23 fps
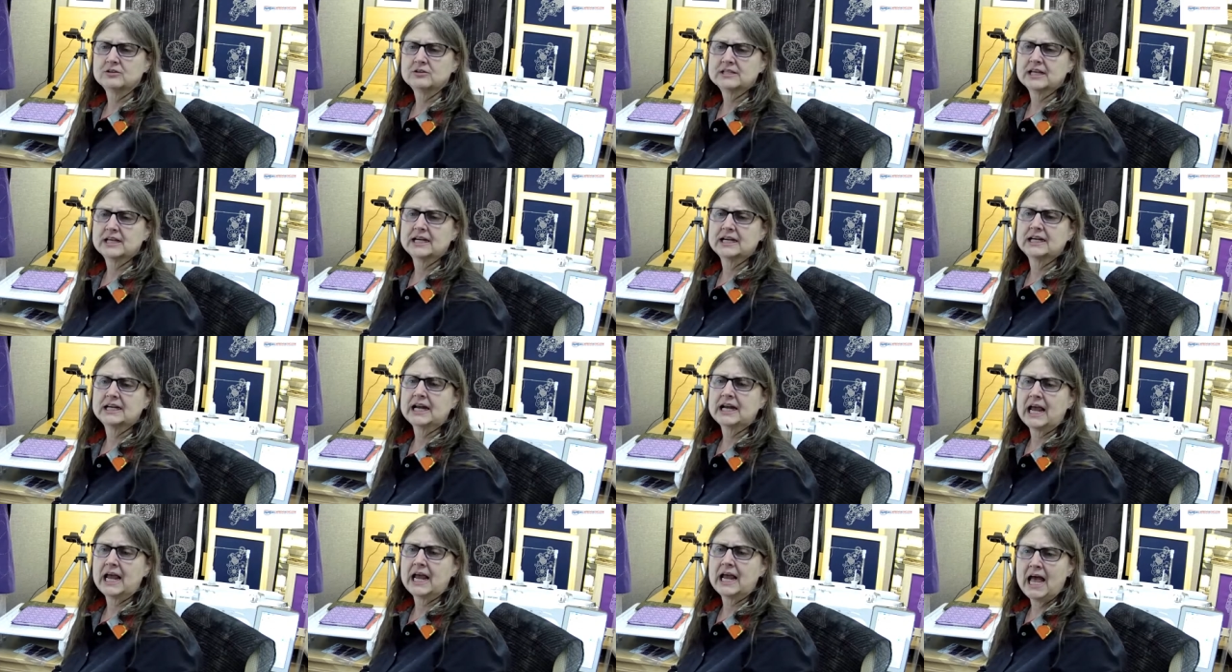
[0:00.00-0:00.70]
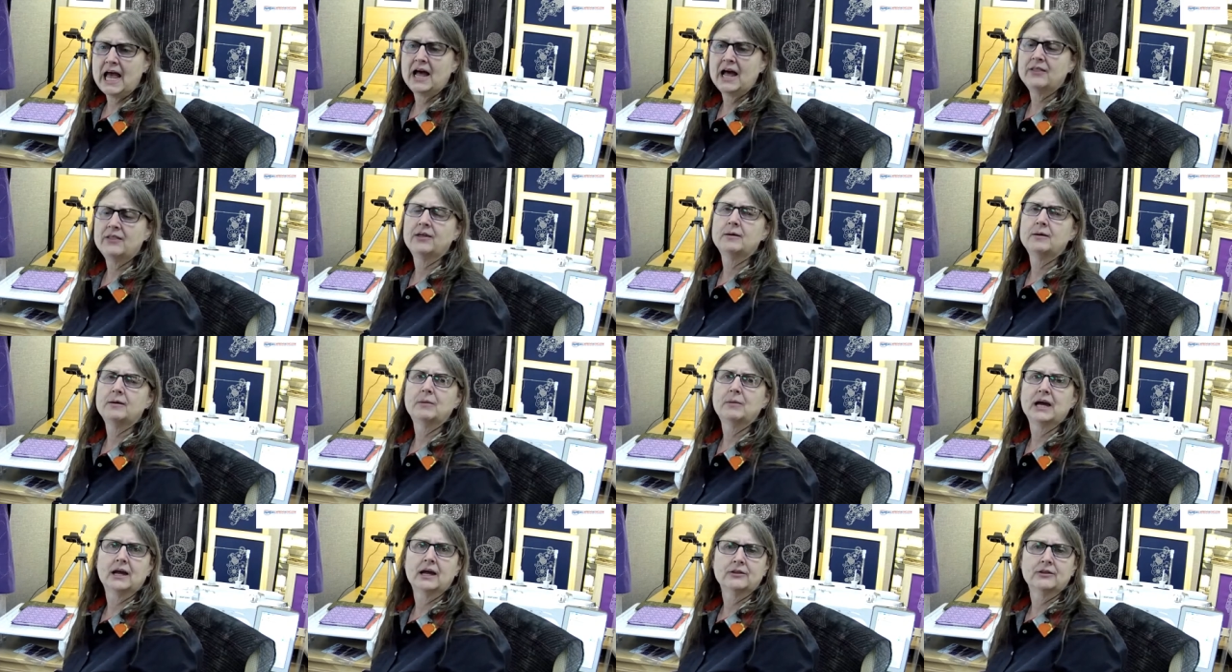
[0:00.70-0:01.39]
that it had that
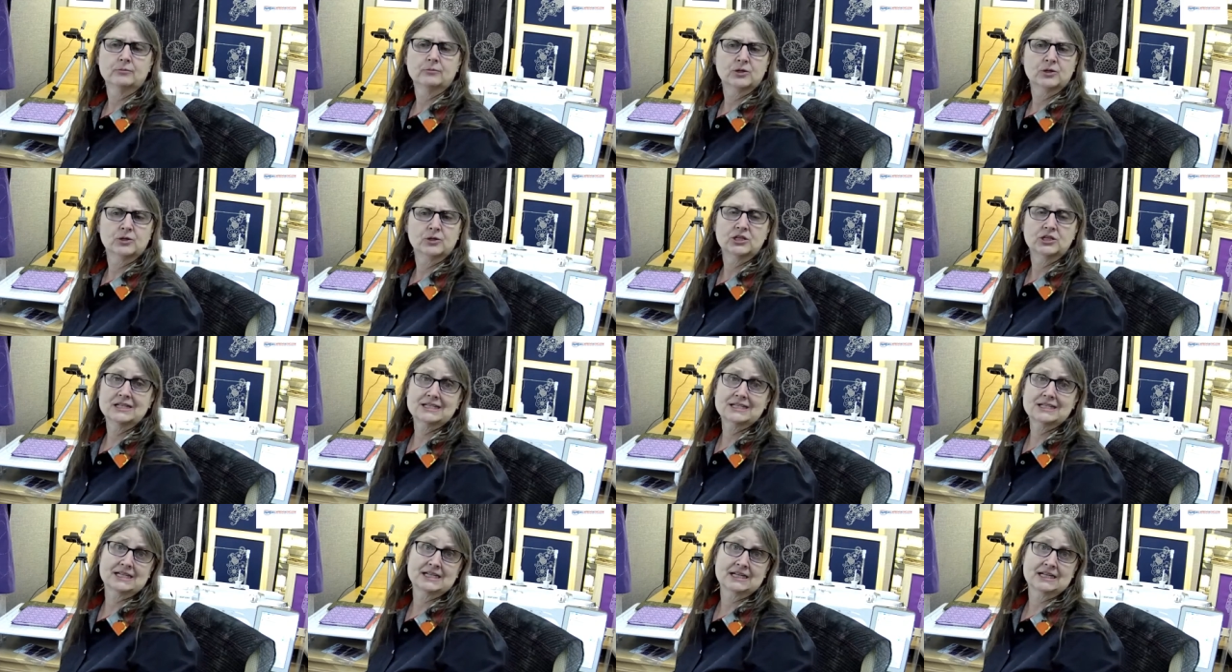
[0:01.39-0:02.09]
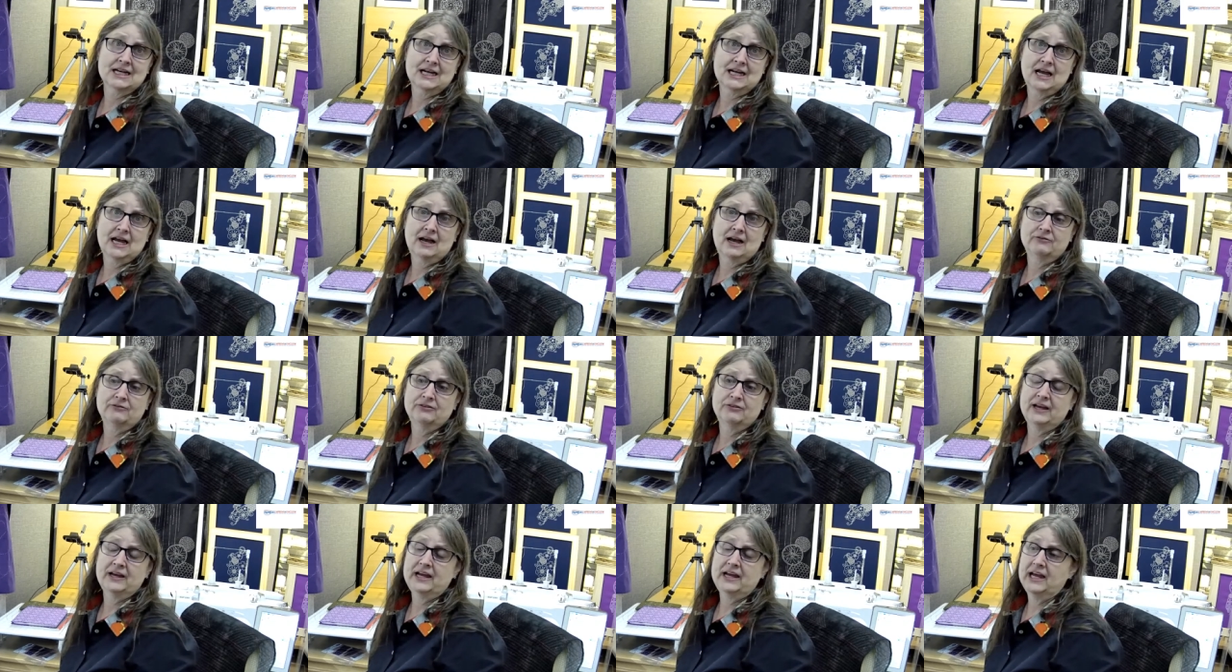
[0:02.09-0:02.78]
my other machines didn't have
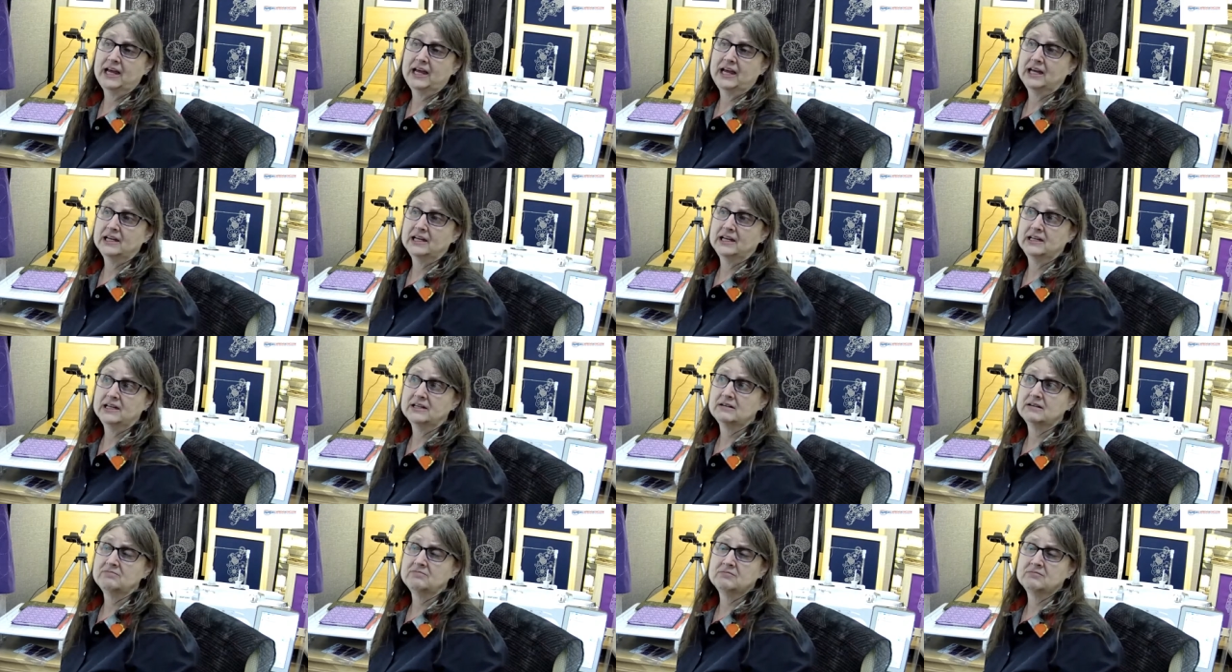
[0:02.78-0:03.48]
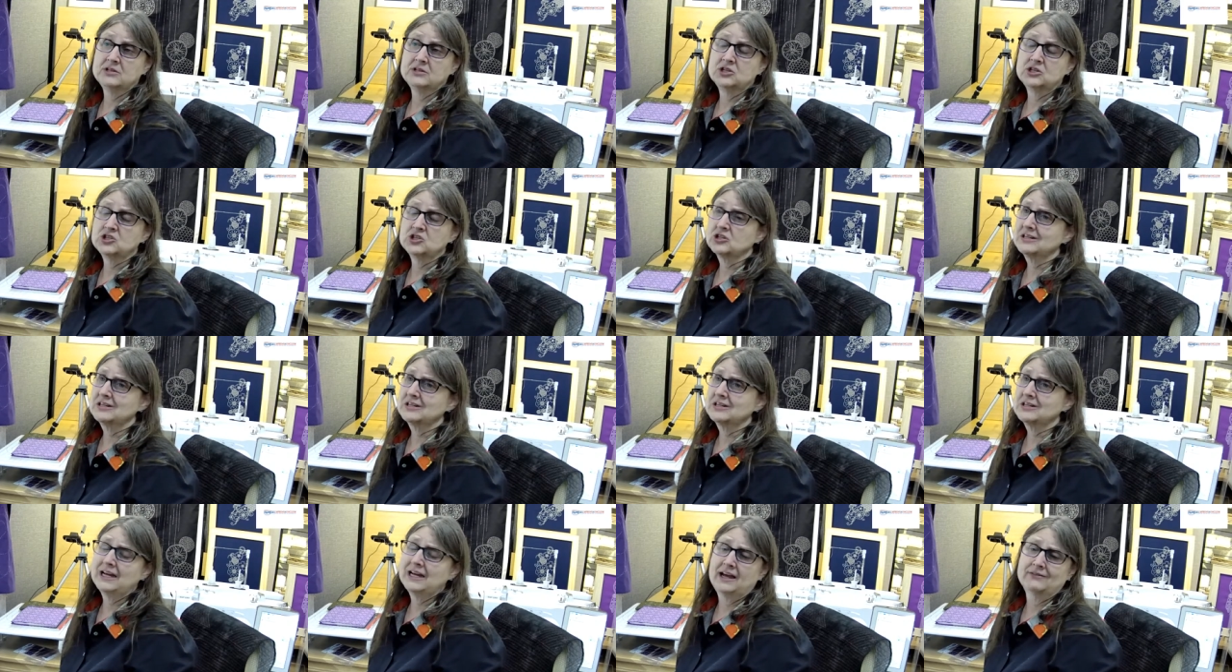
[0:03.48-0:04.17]
and you
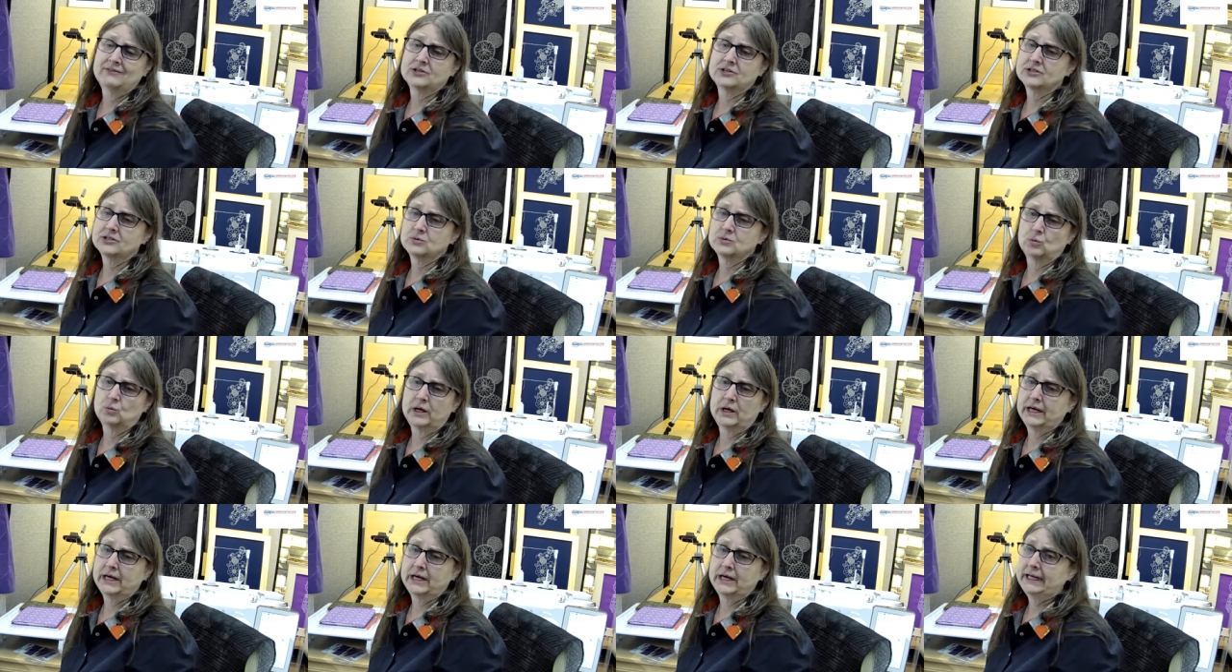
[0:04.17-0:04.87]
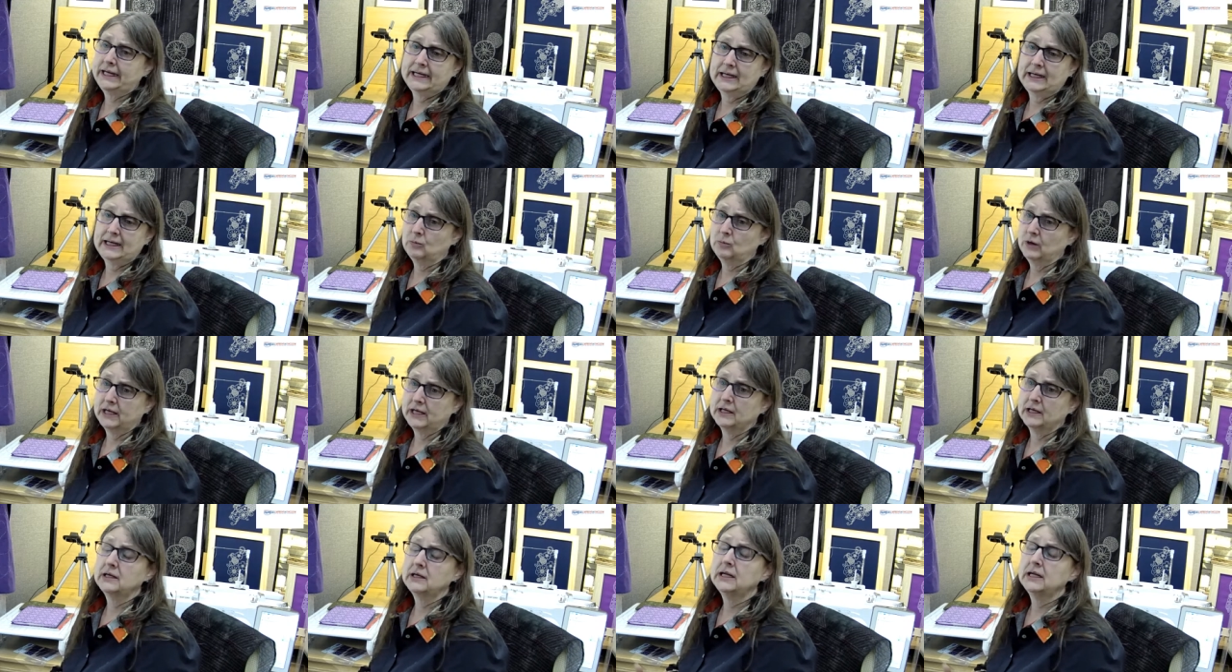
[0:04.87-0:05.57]
shouldn't have just one anyway
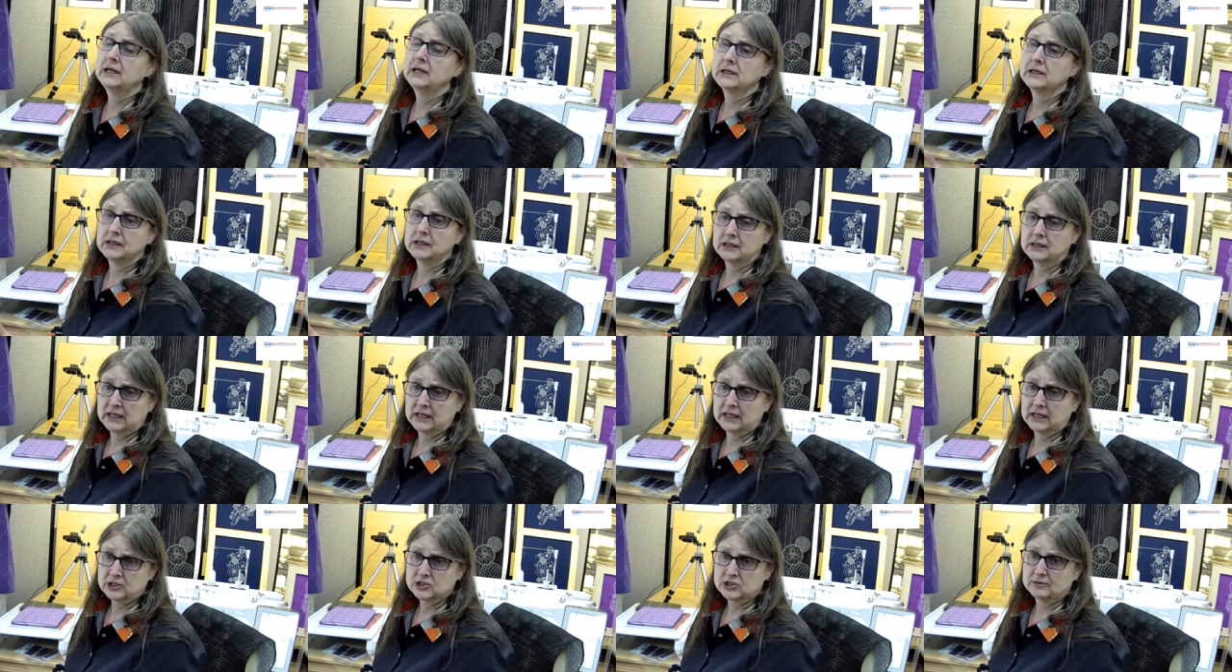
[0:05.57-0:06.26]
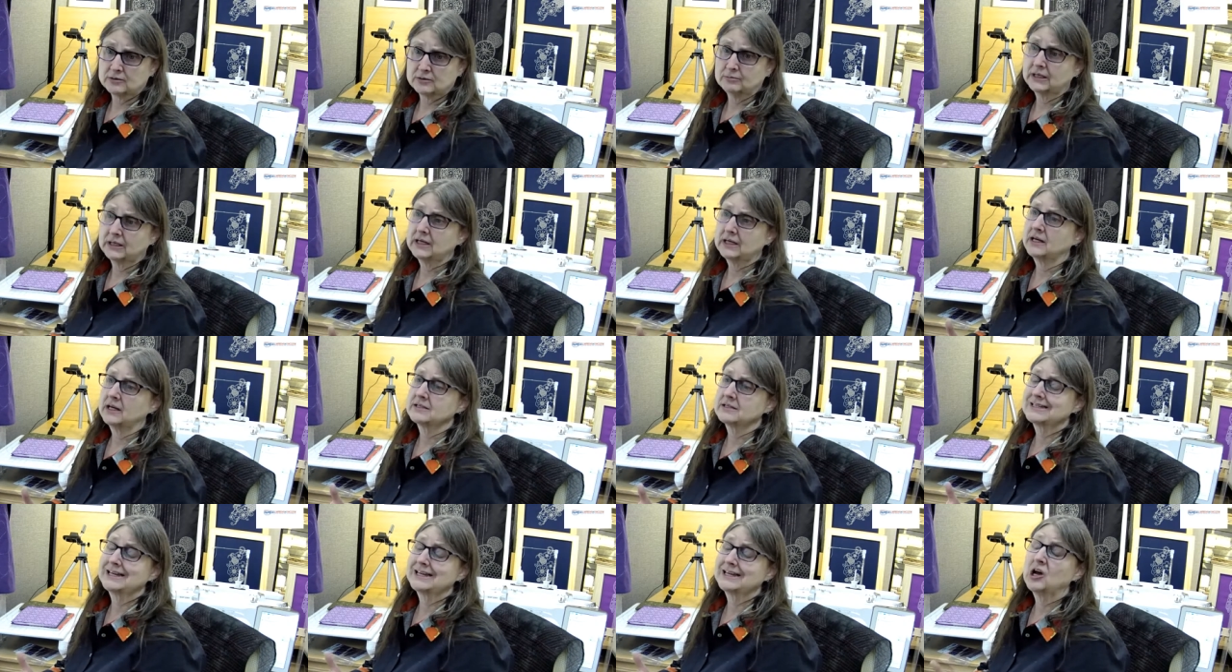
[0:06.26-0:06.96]
you need a collection
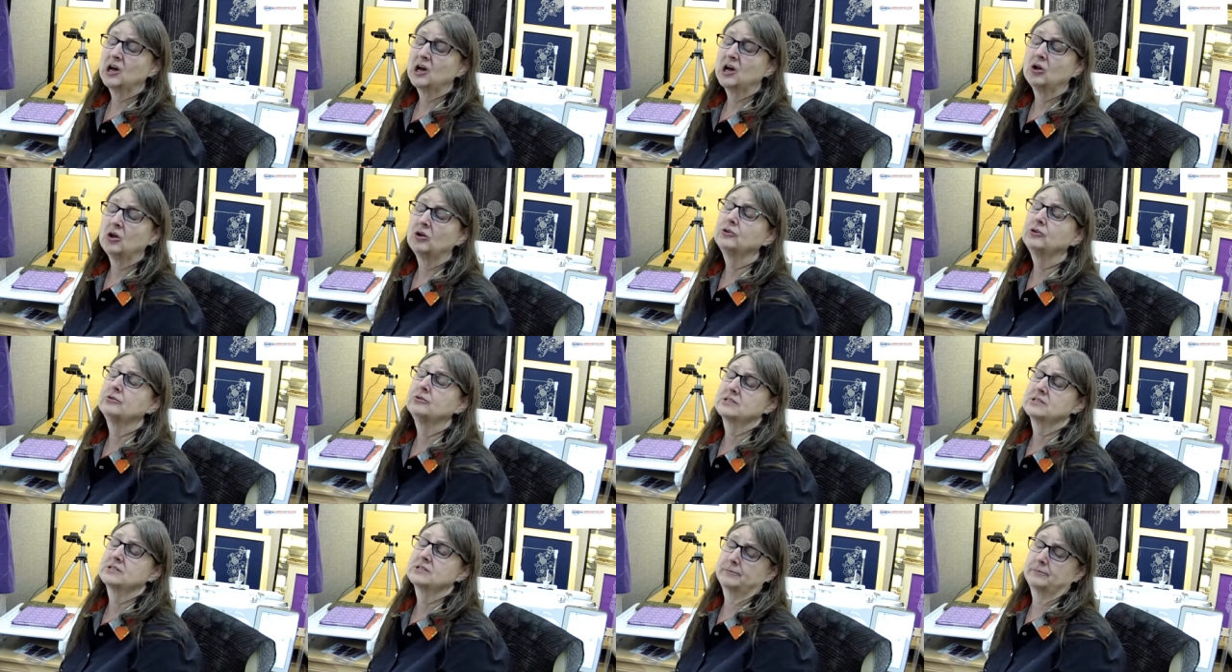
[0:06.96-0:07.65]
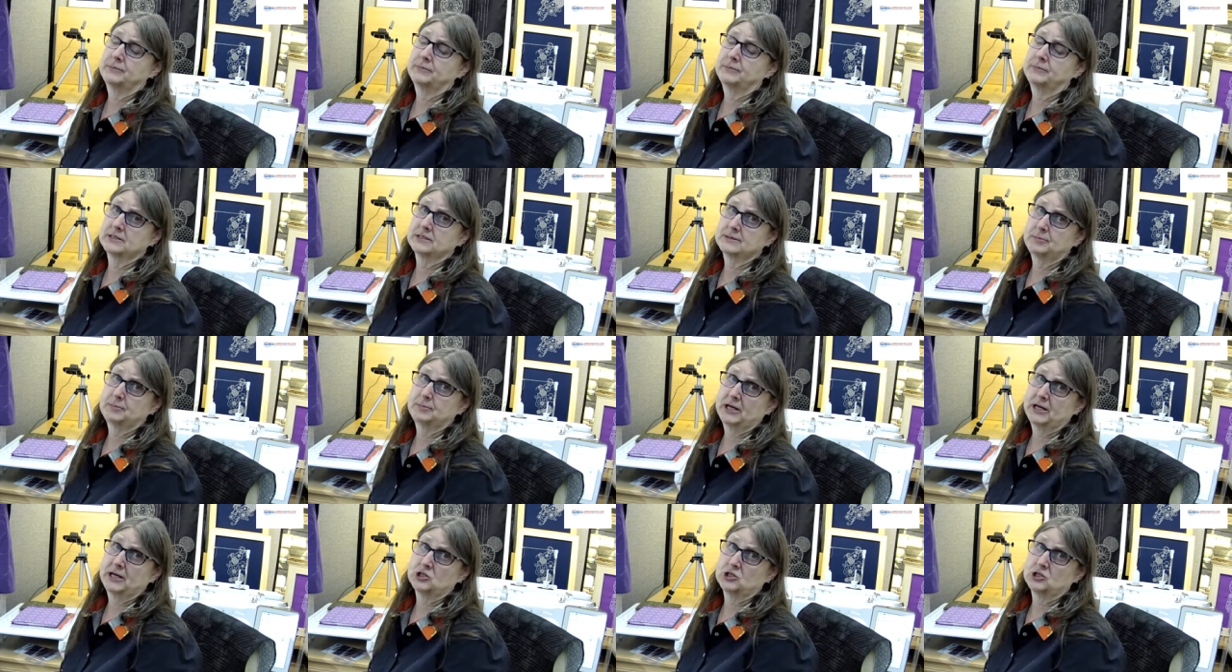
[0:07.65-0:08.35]
because they all do something
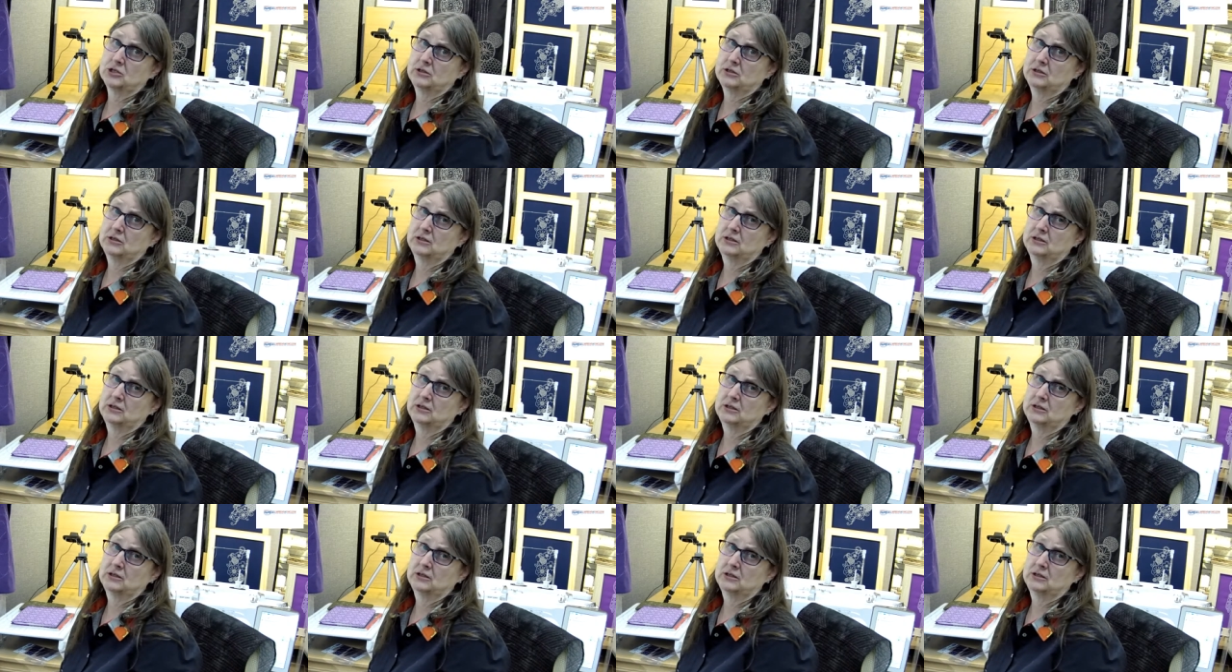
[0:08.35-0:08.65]
special